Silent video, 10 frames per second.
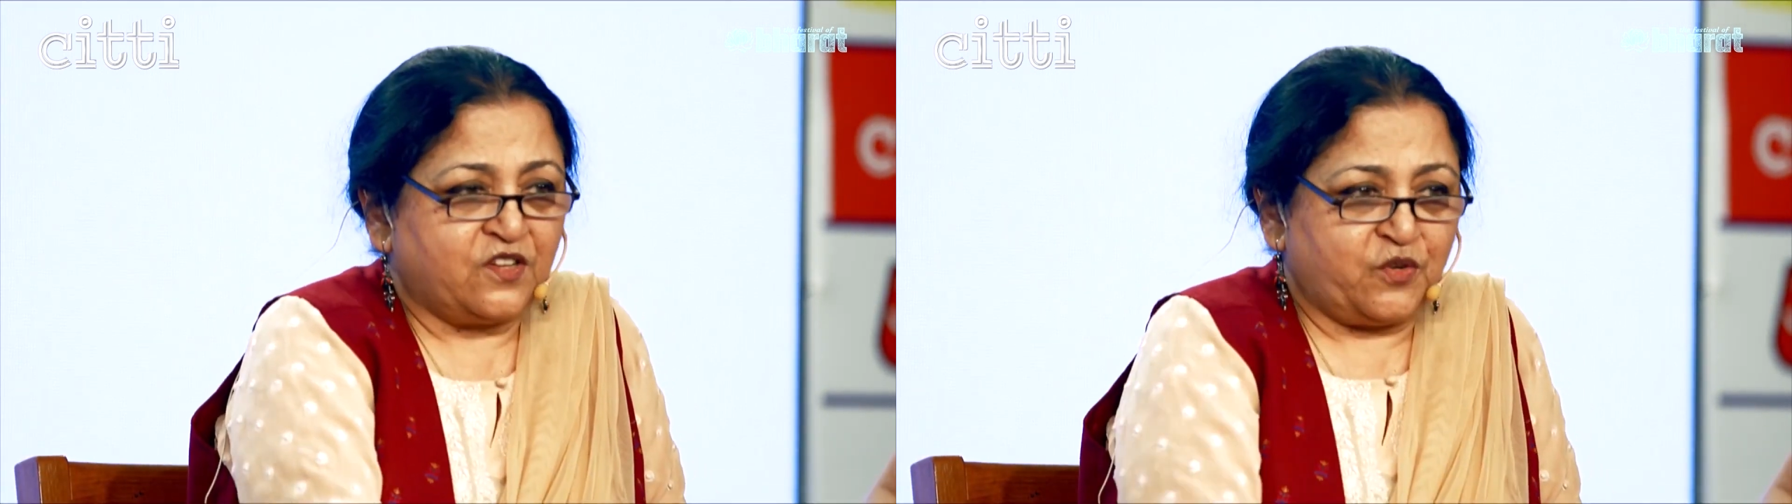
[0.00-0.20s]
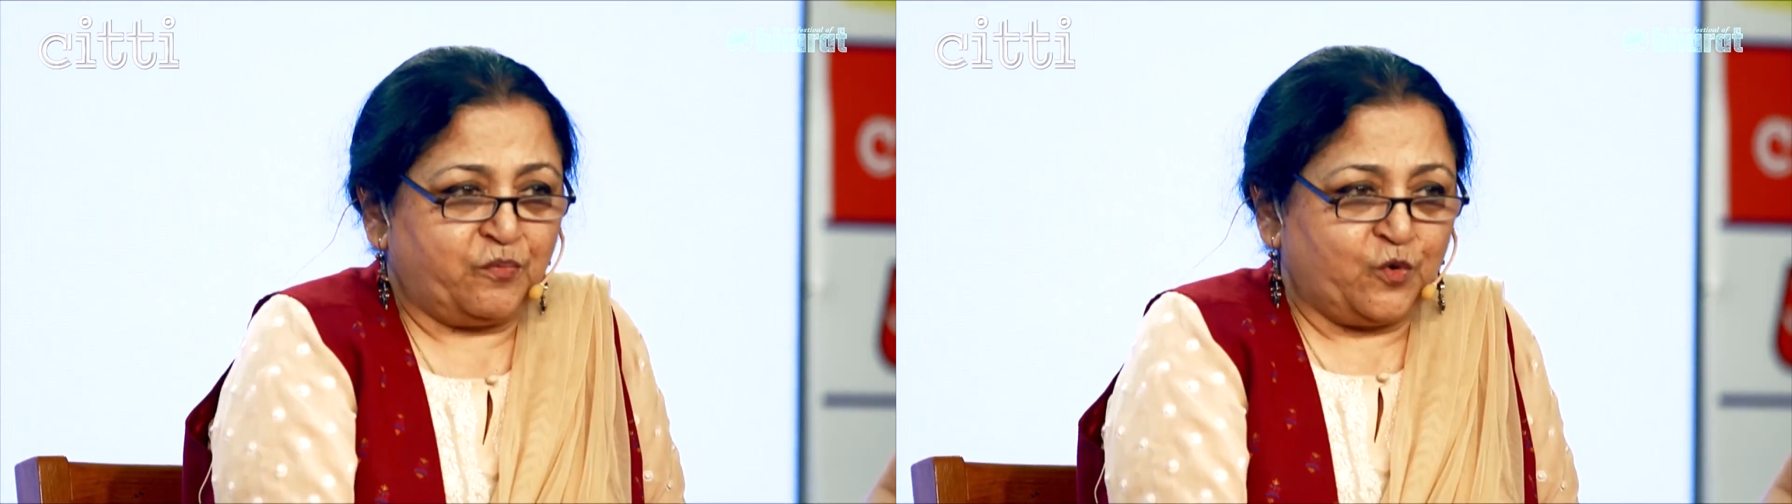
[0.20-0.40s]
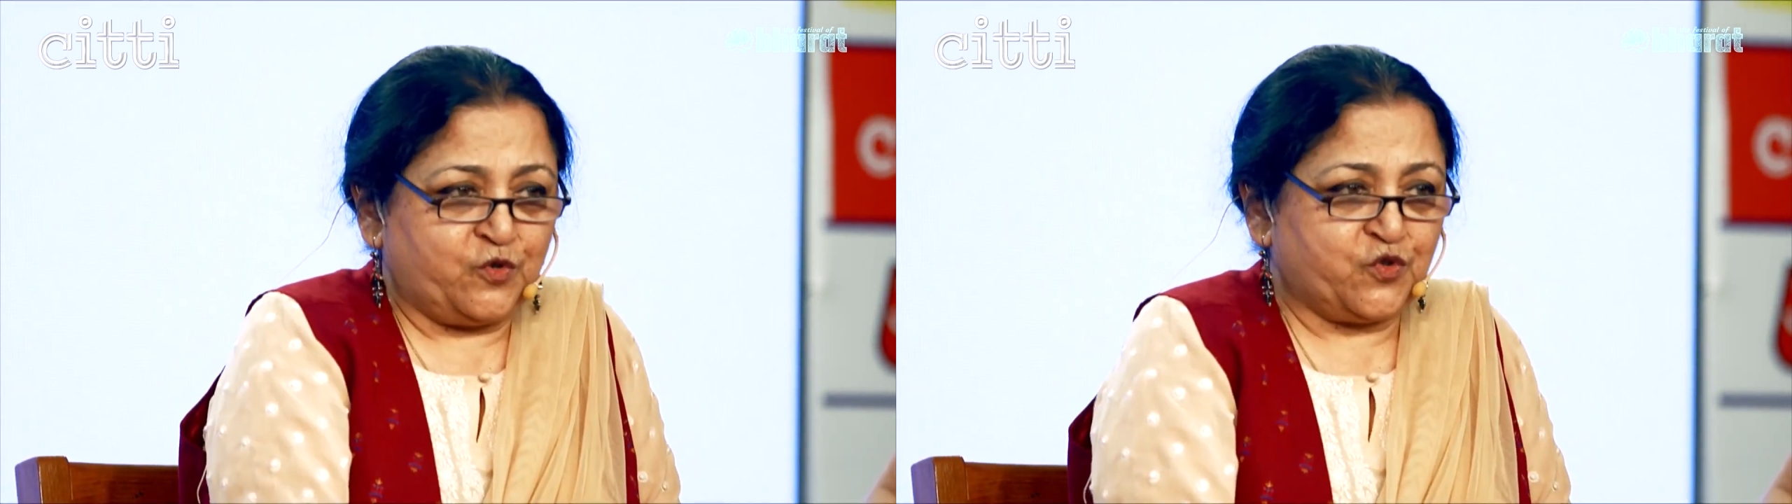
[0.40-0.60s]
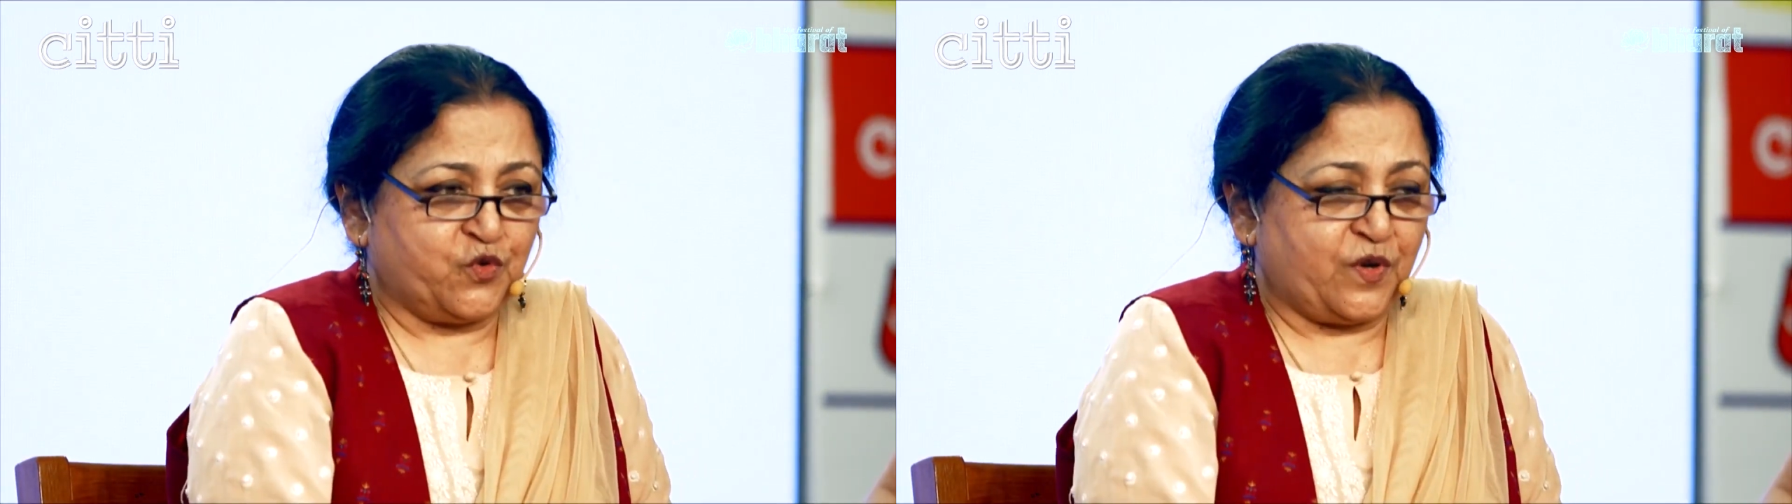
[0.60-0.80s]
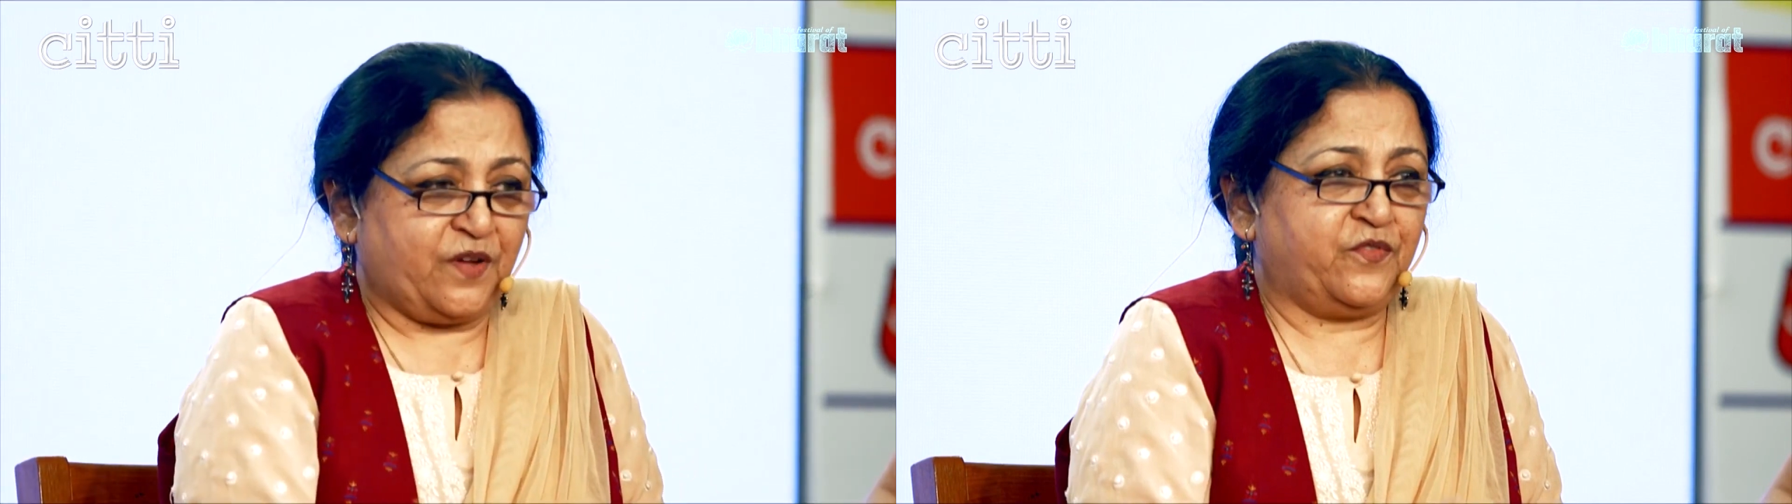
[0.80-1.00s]

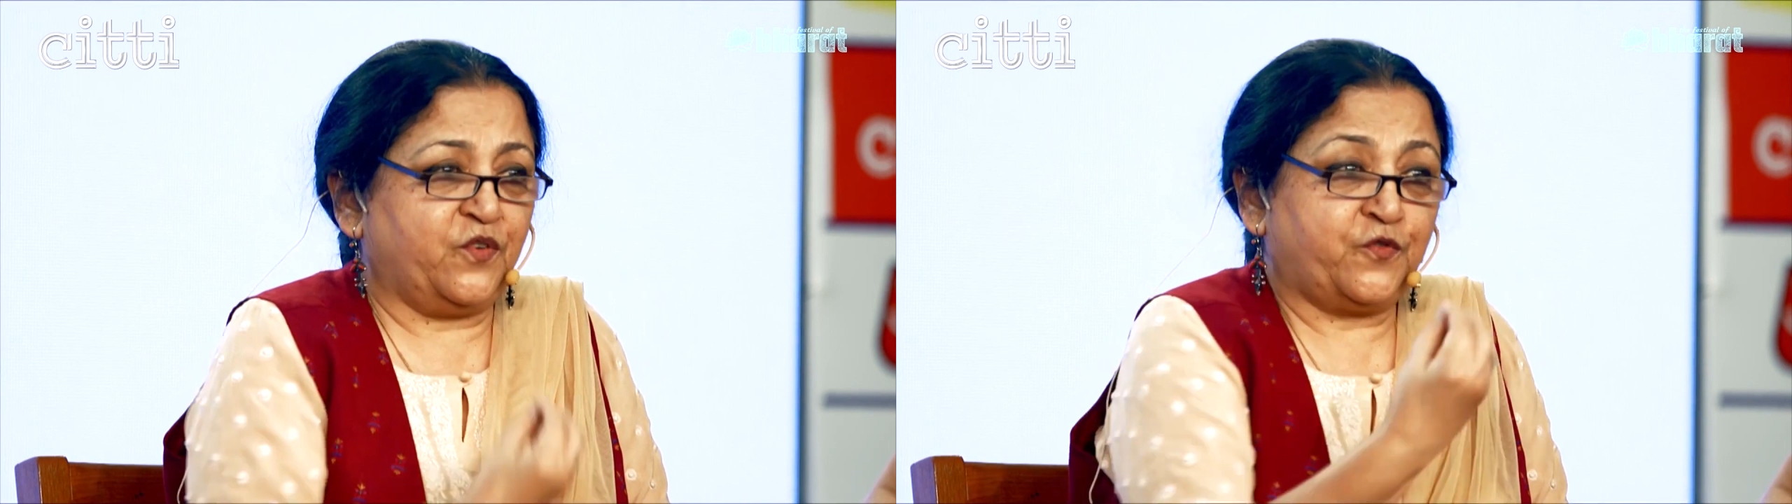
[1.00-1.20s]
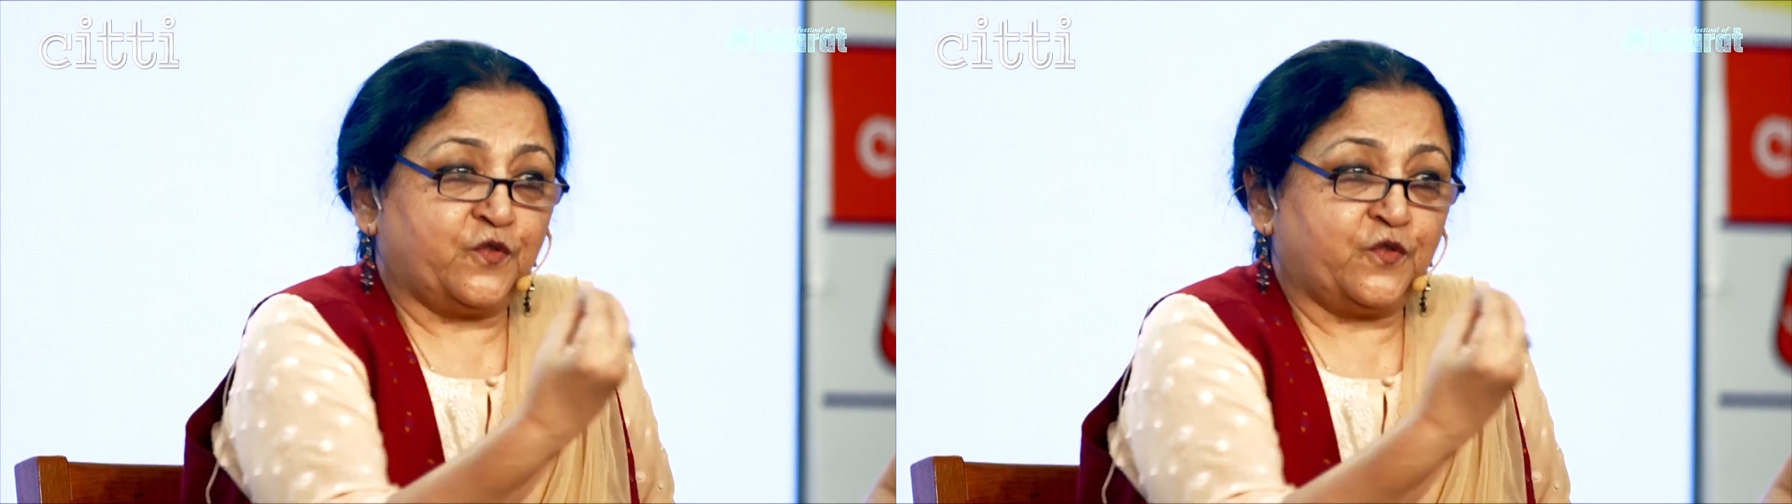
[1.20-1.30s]
supposed to give the